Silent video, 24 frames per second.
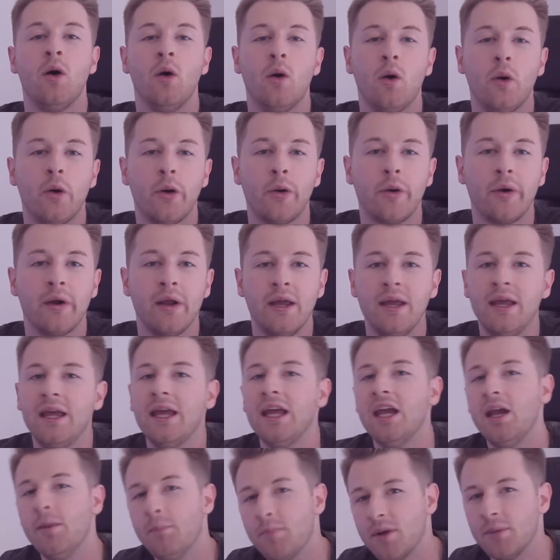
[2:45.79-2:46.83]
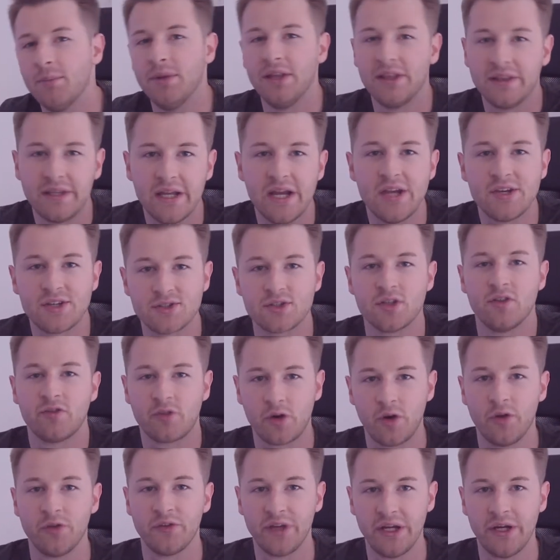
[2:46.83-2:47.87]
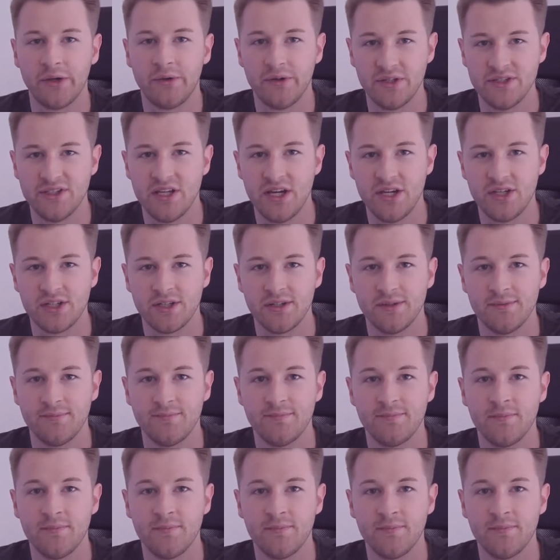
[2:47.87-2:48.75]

or implementations of containerization.